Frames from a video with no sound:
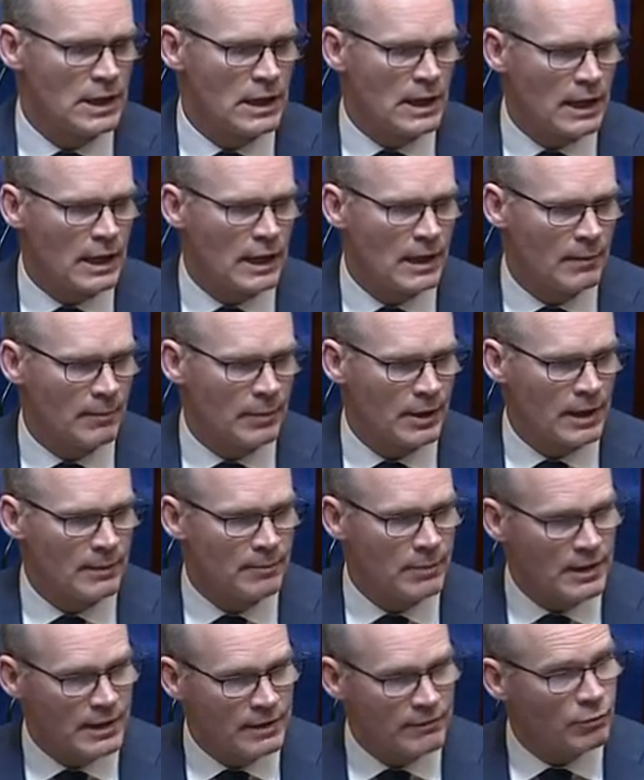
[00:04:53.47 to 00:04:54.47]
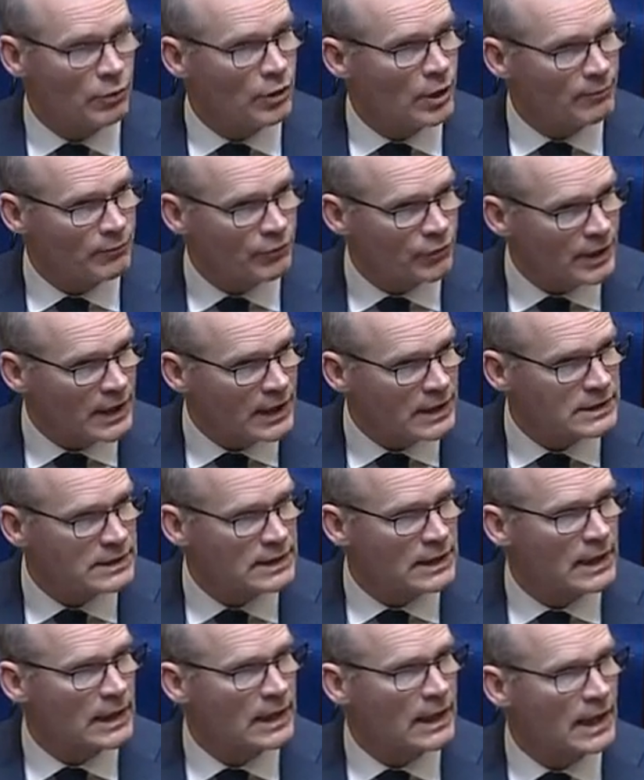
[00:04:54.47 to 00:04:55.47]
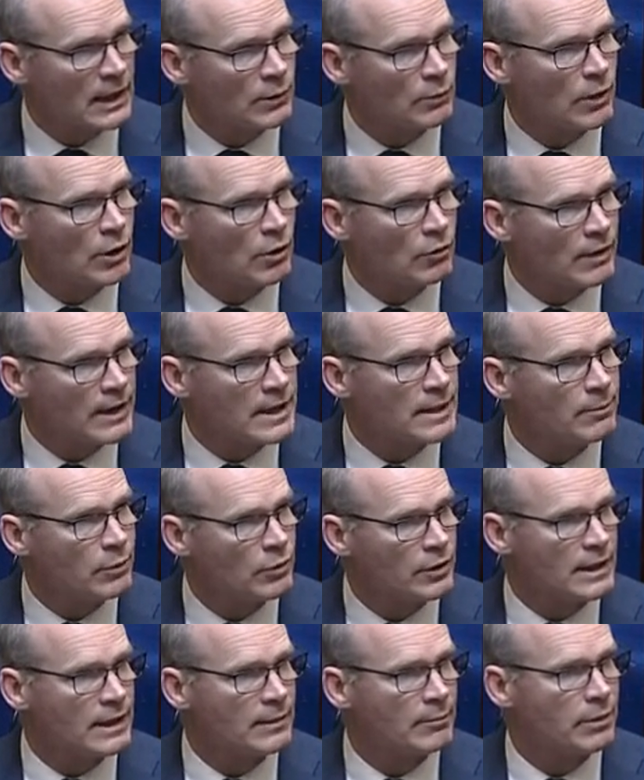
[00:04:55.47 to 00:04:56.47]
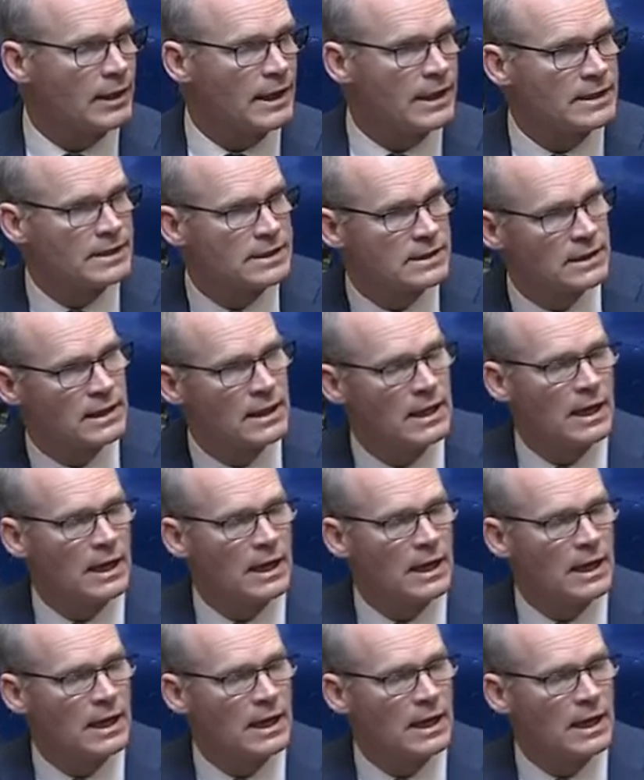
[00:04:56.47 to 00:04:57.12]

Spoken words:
But I believe we're up for that, and we're already putting in place